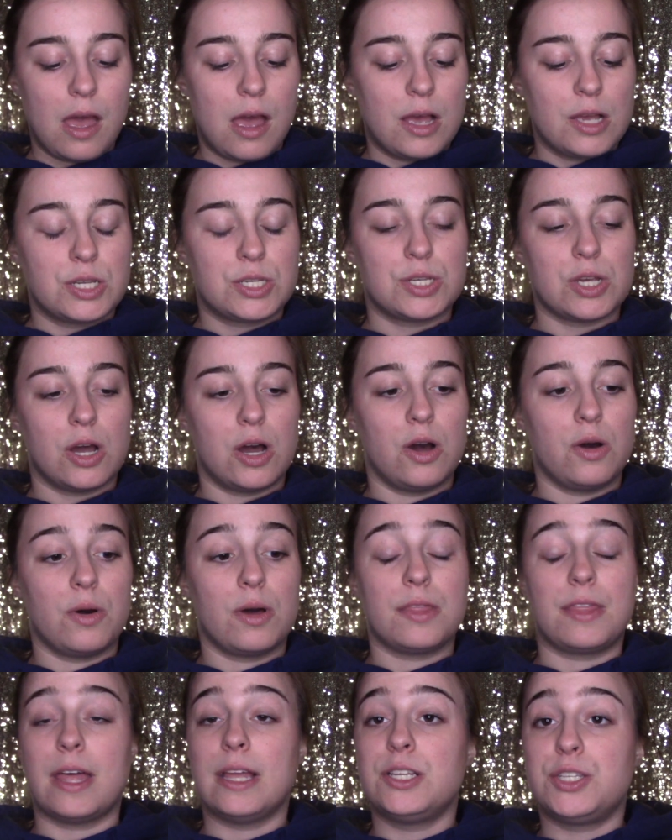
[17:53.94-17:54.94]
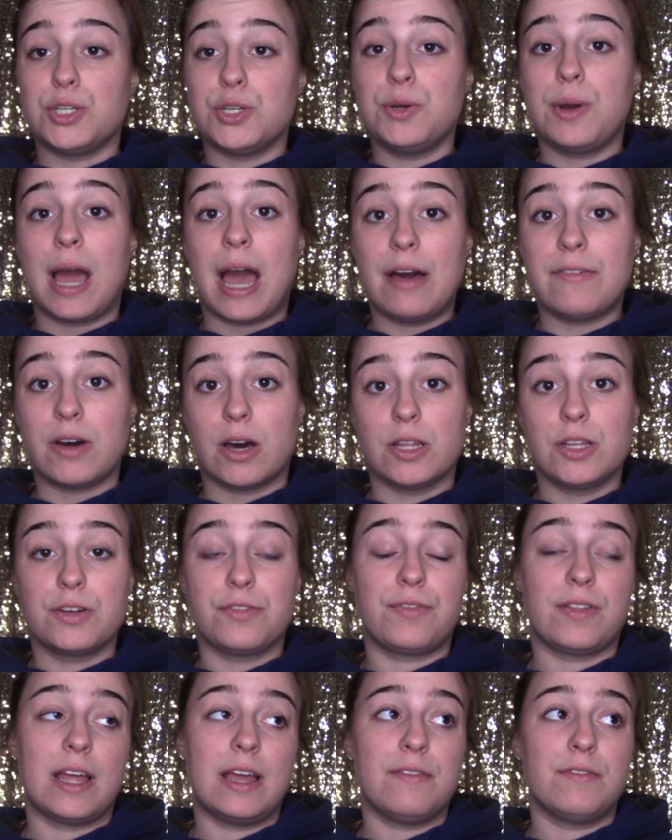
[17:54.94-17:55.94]
So they do have other
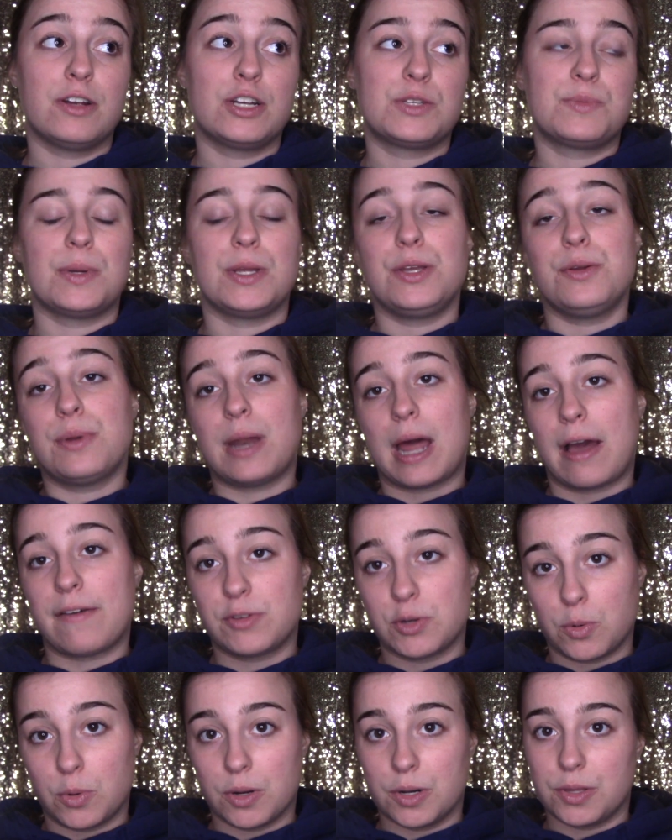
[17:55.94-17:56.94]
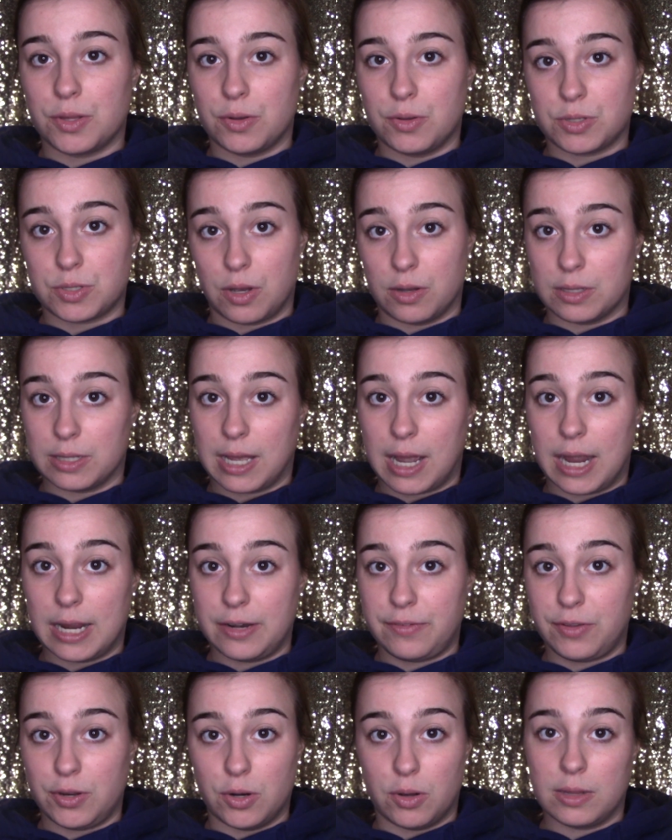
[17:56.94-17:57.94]
flavors, but you would have to order those online
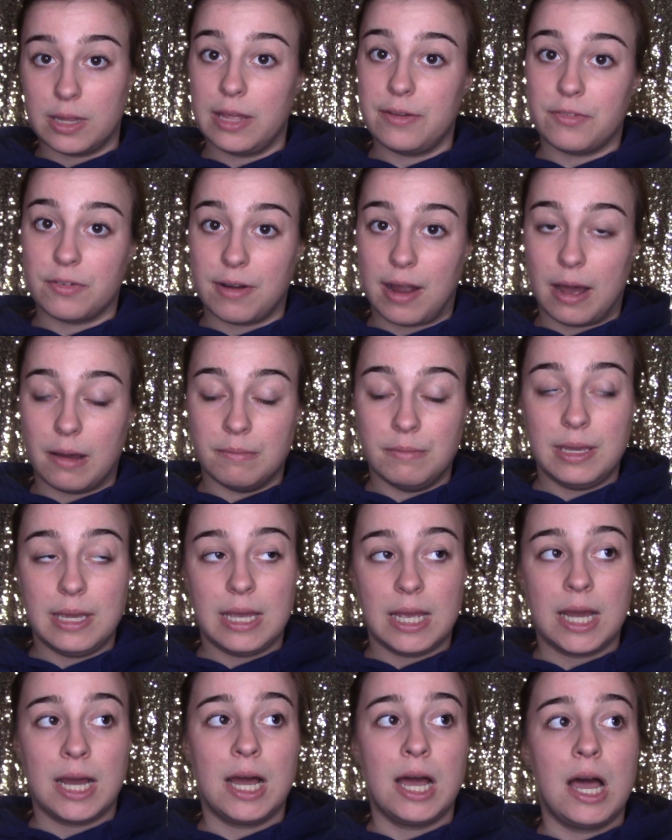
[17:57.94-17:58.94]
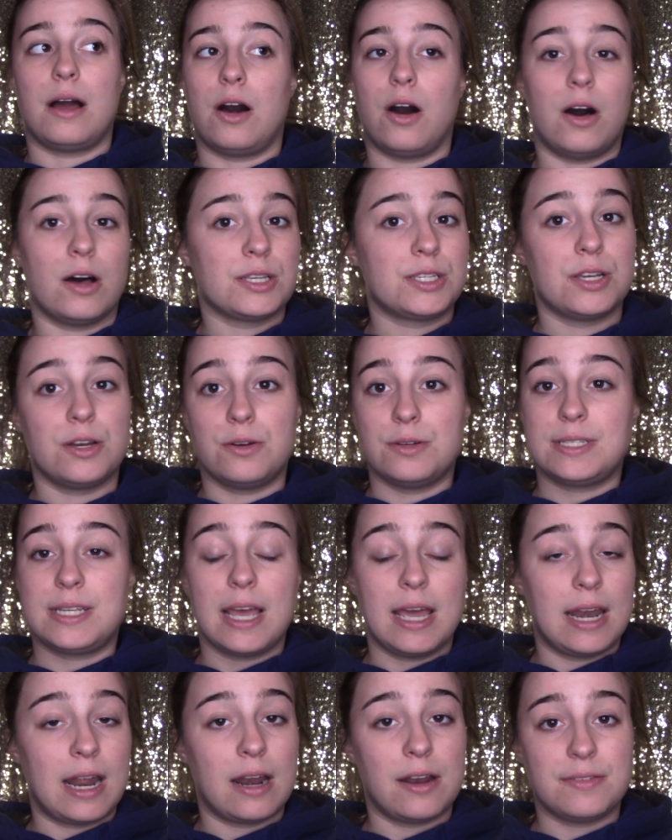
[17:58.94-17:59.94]
if you don't live around me. Also,
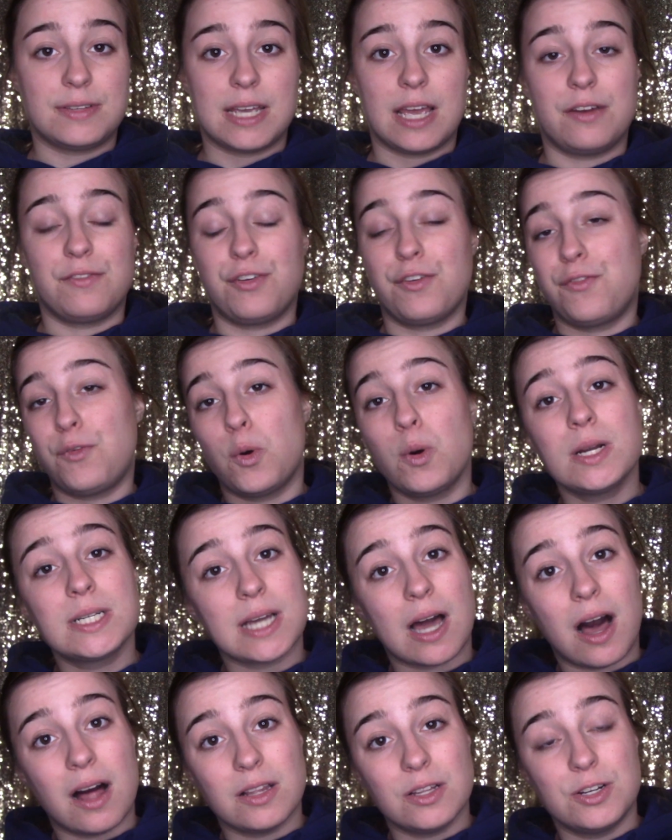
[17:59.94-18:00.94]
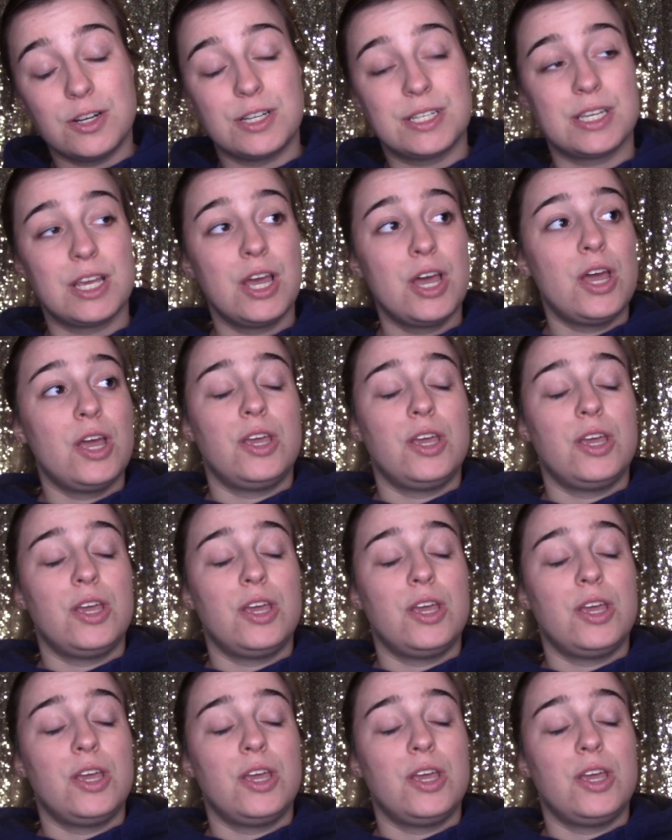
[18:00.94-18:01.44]
10 out of 10 for $4.